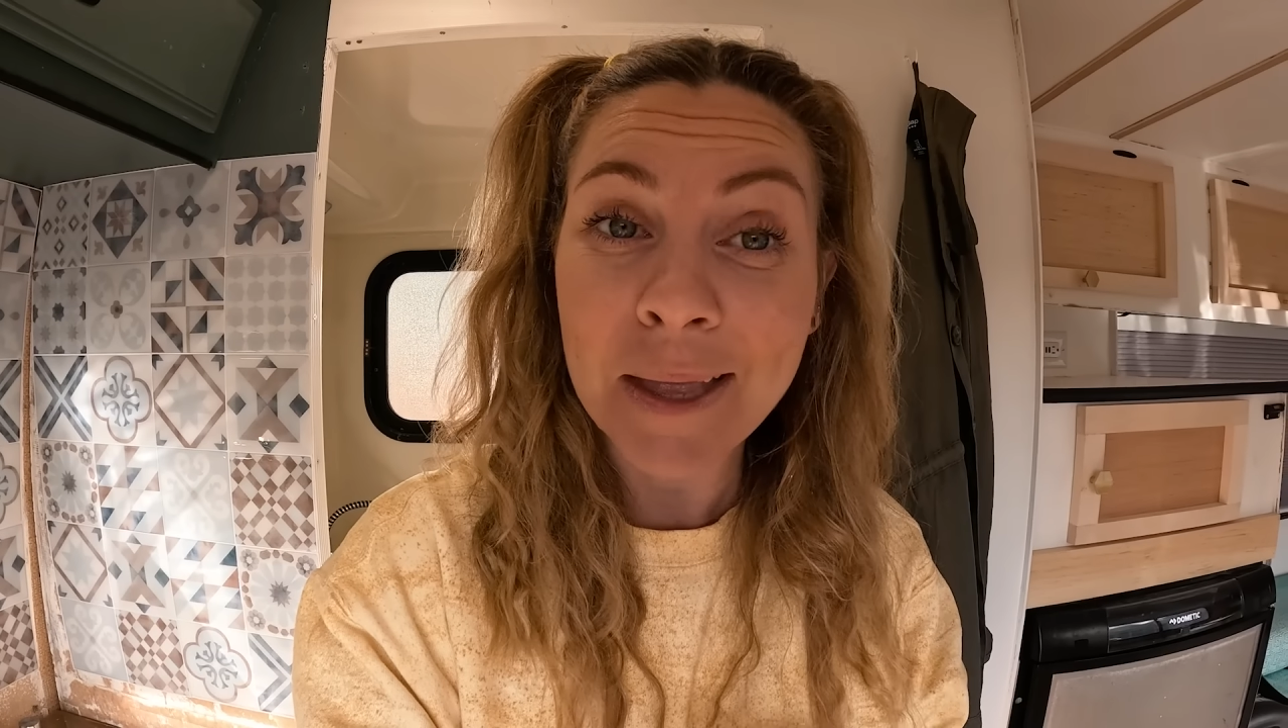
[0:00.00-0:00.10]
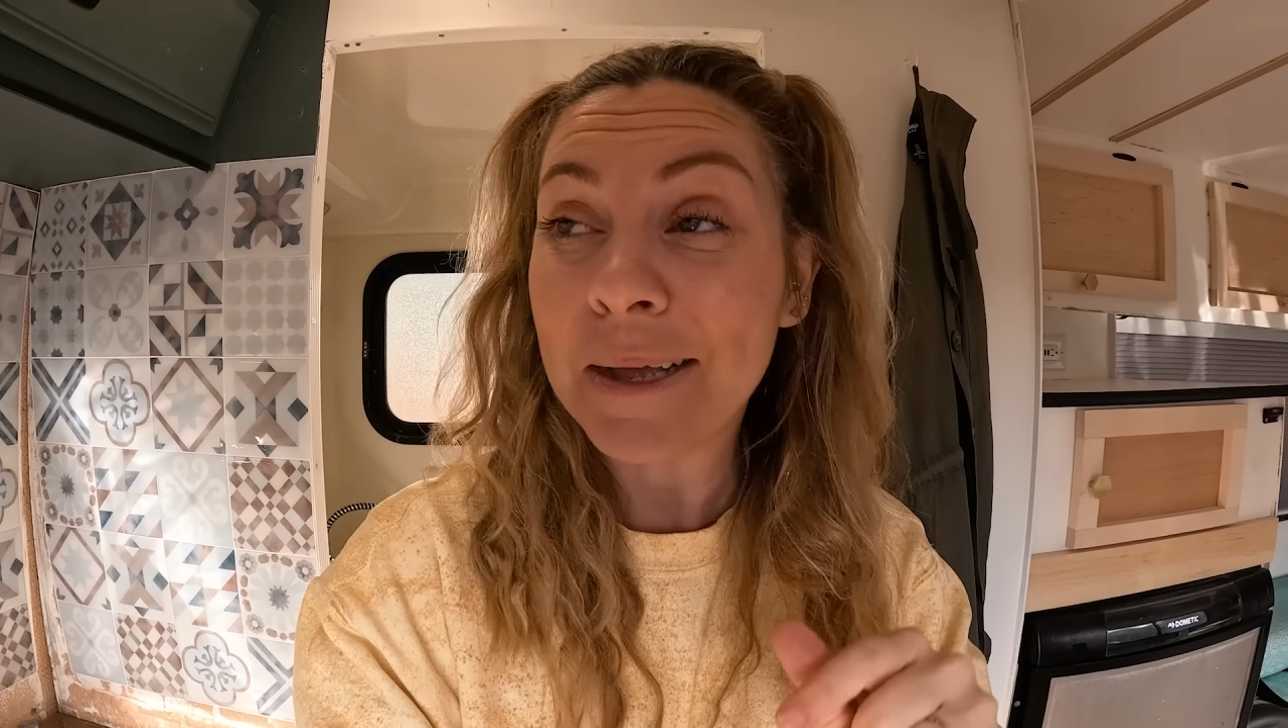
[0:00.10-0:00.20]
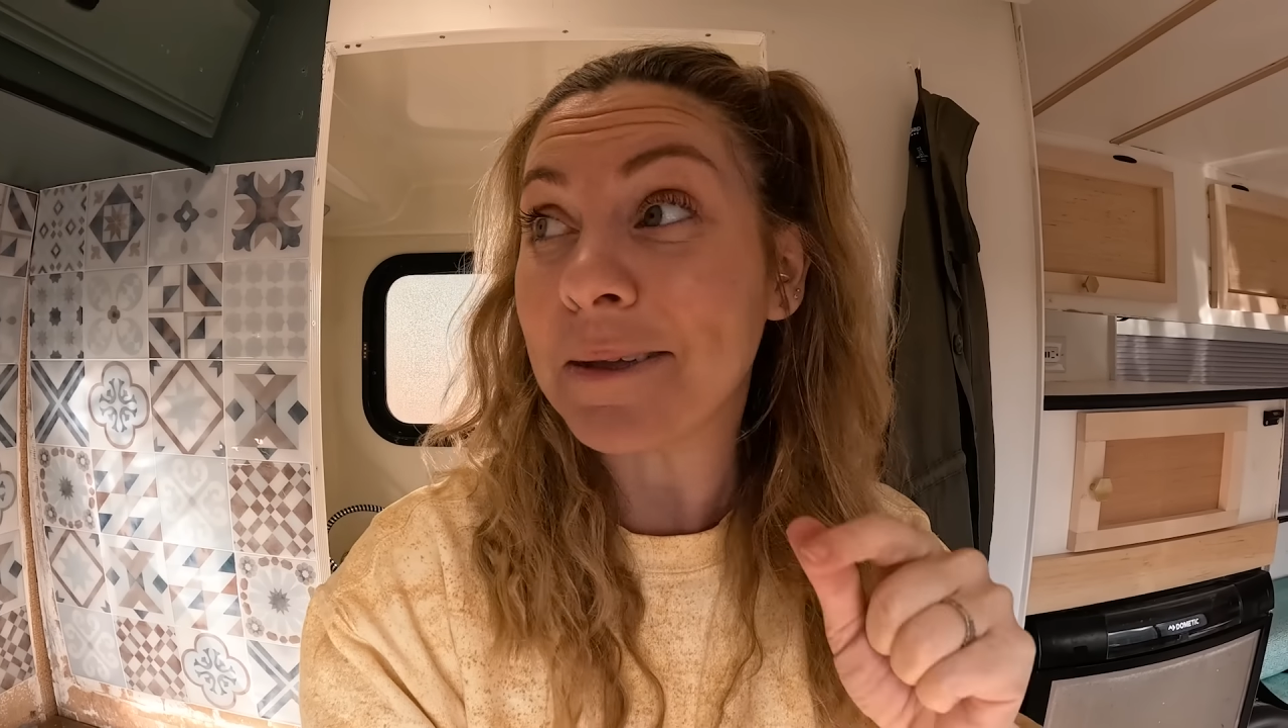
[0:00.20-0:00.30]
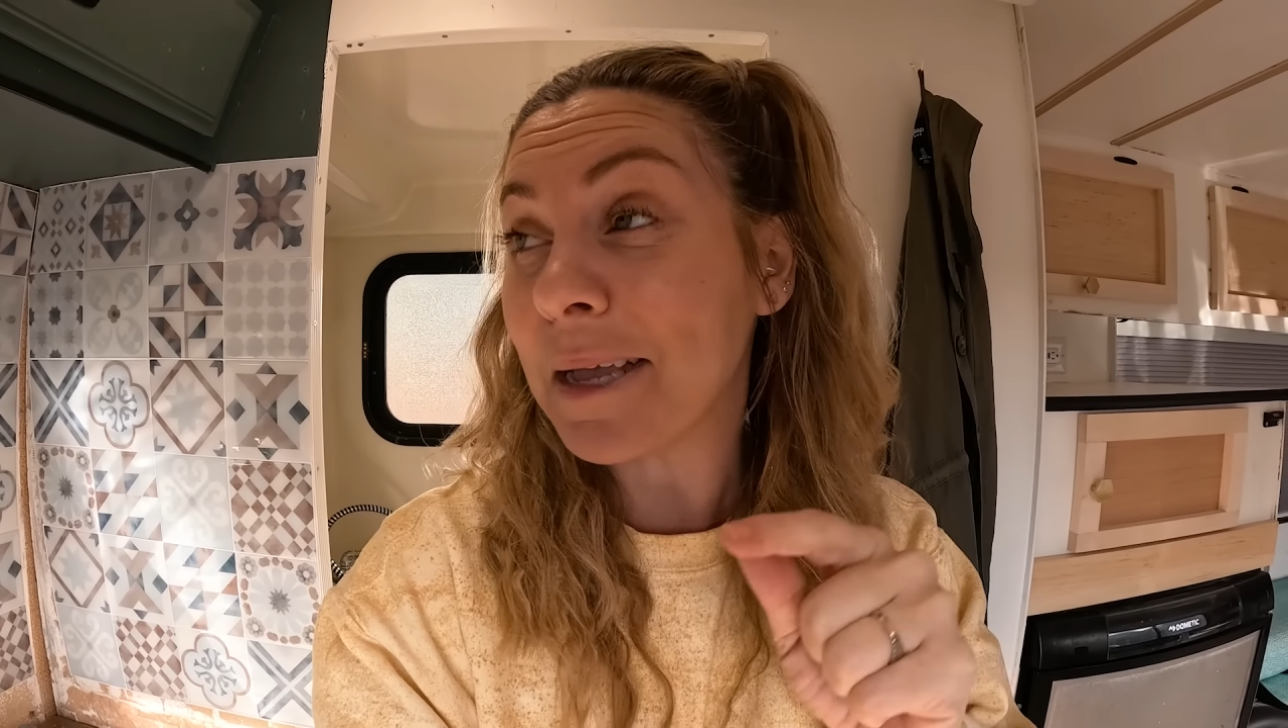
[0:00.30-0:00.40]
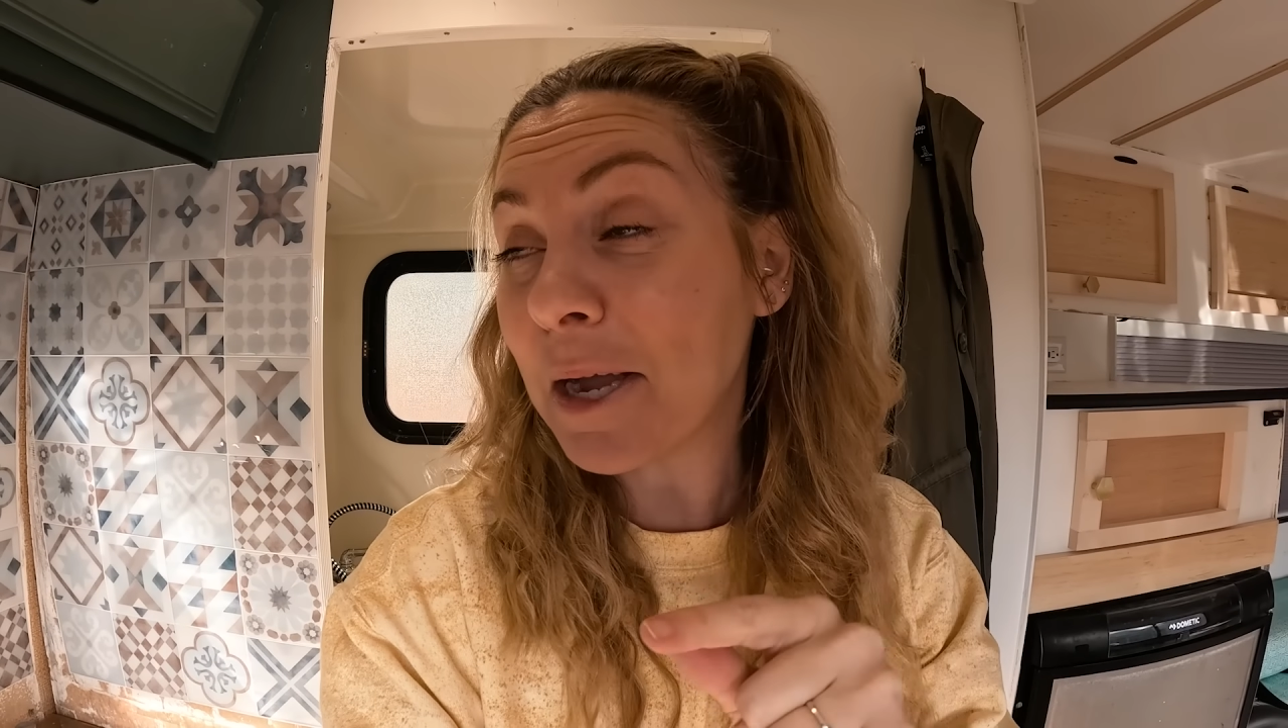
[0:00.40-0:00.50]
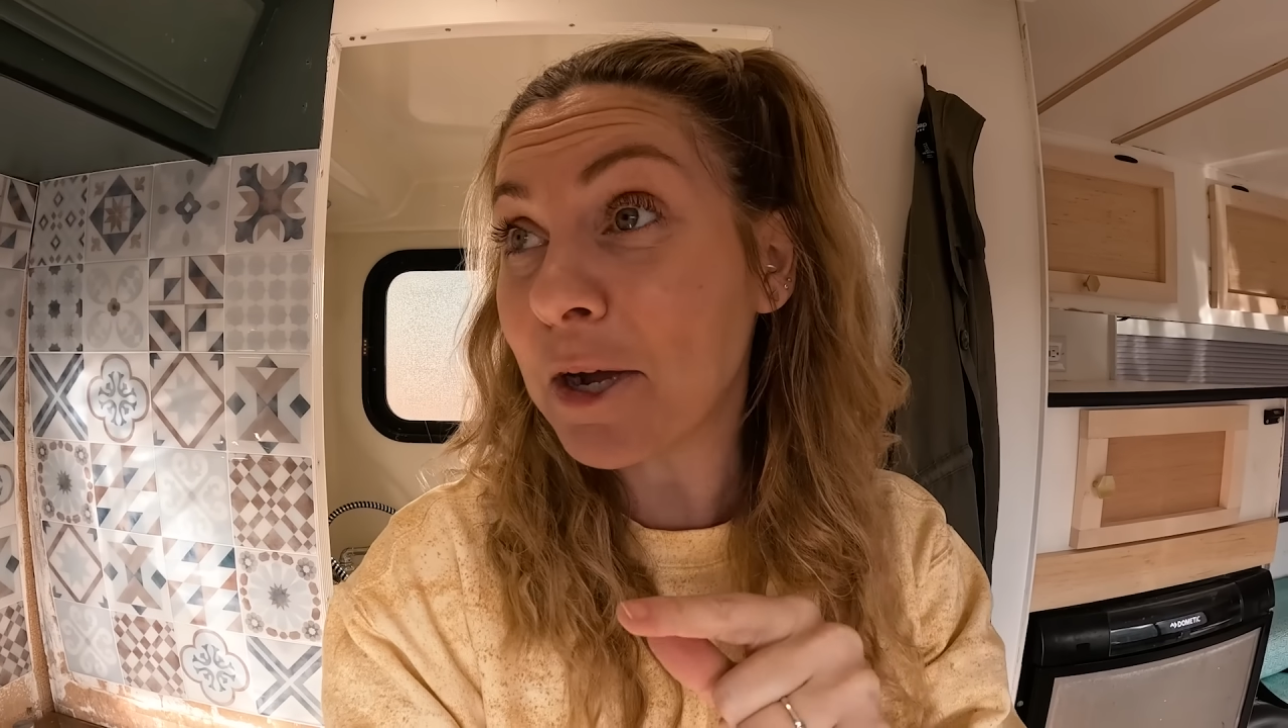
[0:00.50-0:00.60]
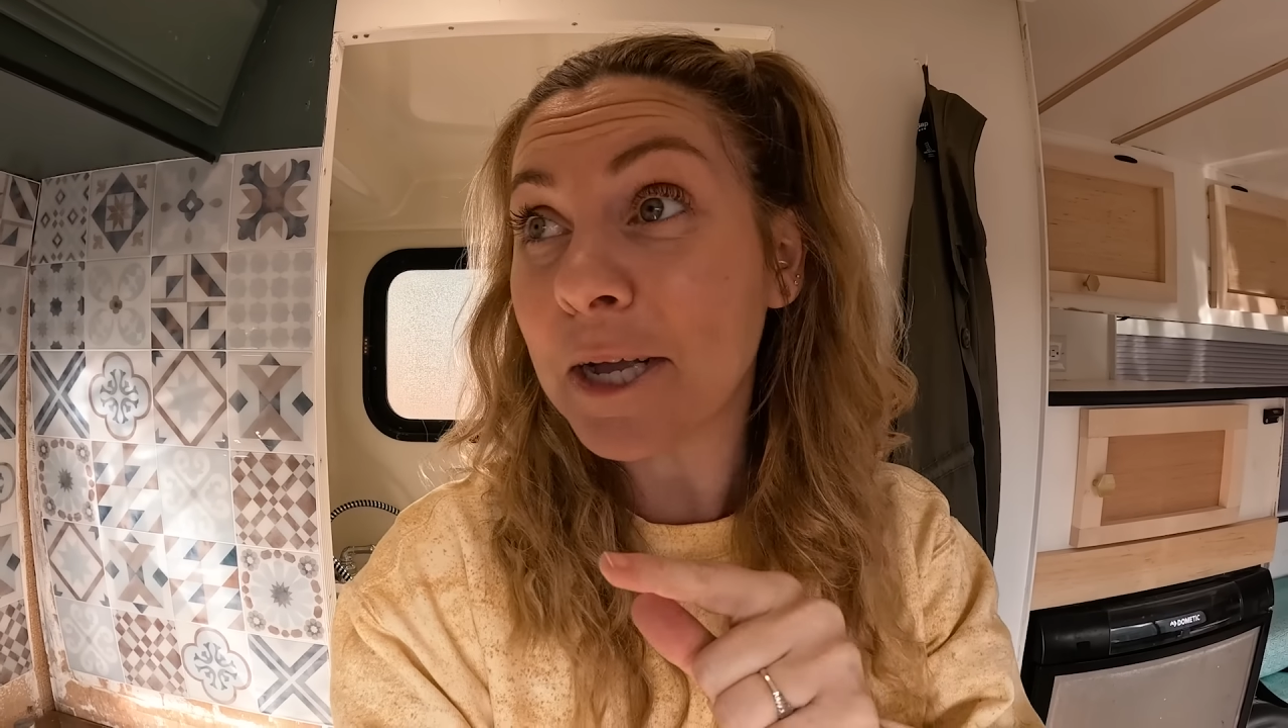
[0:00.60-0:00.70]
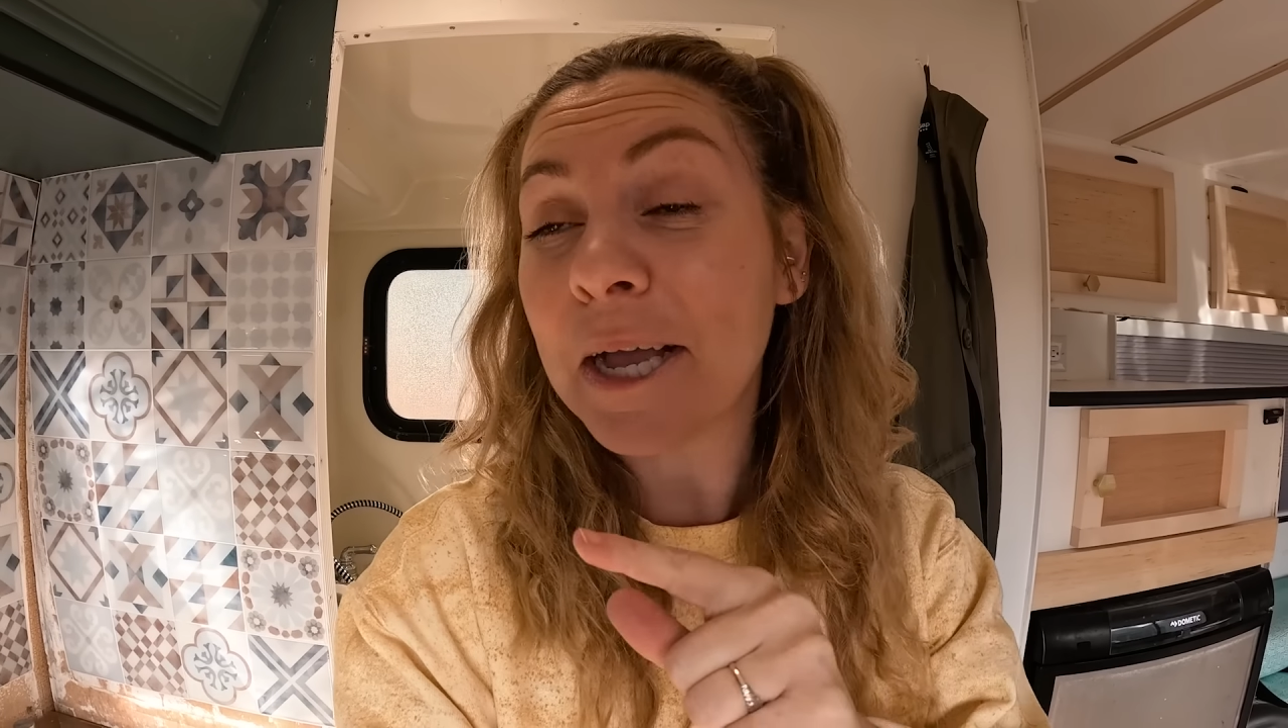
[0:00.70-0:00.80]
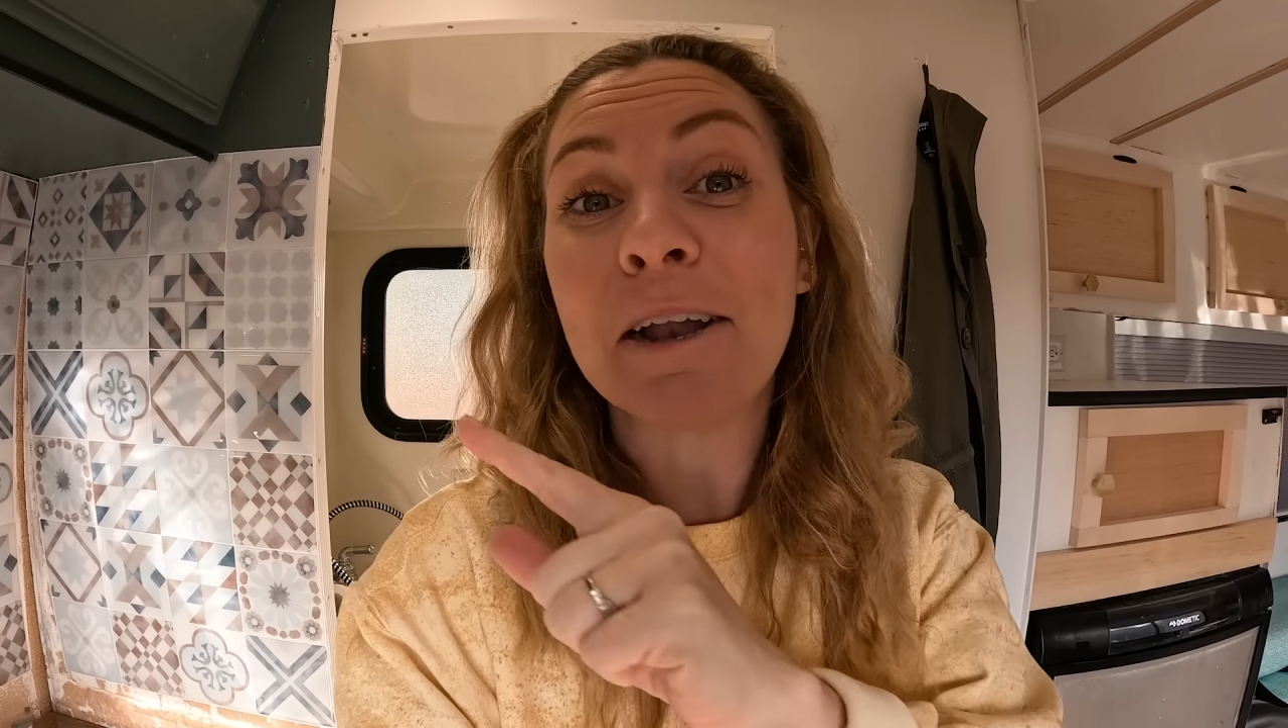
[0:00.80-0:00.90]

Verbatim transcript: Because Eric